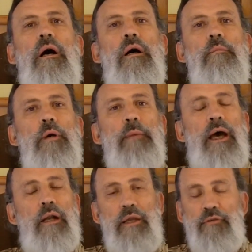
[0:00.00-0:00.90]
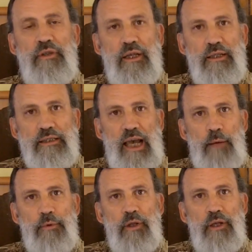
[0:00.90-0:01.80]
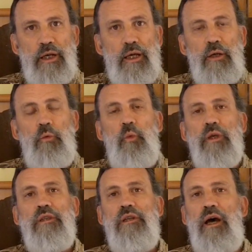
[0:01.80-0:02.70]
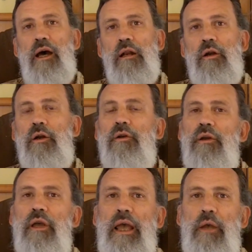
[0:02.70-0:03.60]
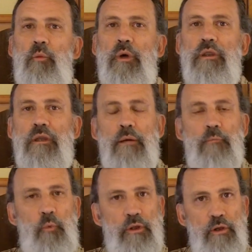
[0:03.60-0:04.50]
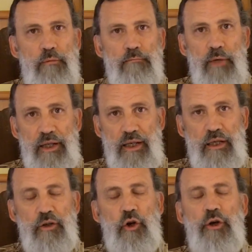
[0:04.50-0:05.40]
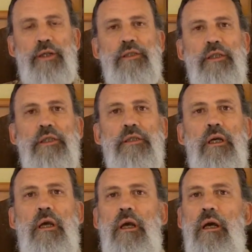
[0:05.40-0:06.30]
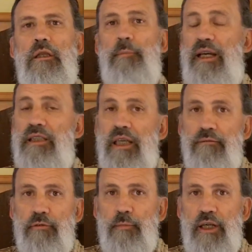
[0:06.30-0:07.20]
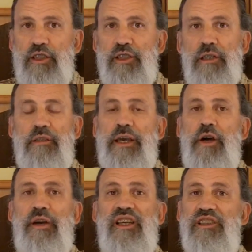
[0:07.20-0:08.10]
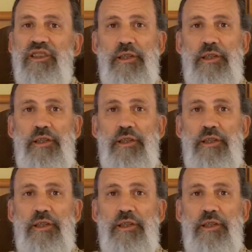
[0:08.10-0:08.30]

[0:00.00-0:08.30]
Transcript: um, about everything that's happened today with the dollar and with um, with money, currencies, the basic information there is